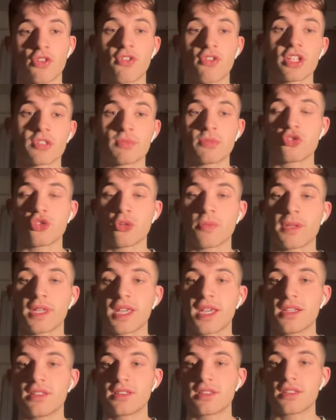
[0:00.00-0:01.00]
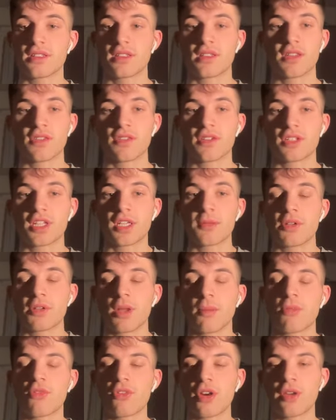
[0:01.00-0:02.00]
Griezmann dropping into the deeper
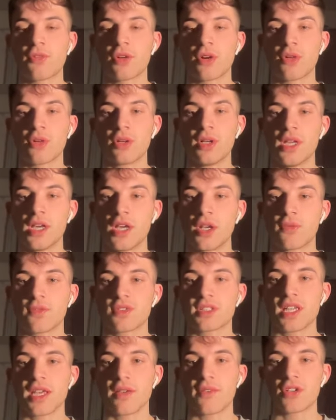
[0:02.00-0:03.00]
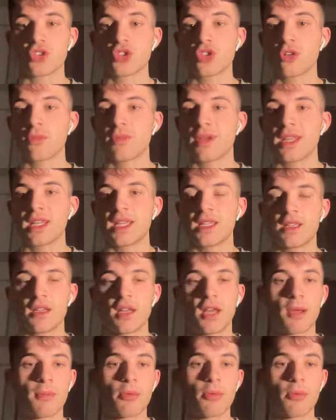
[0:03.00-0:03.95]
number 8 role, and obviously having Tchouaméni,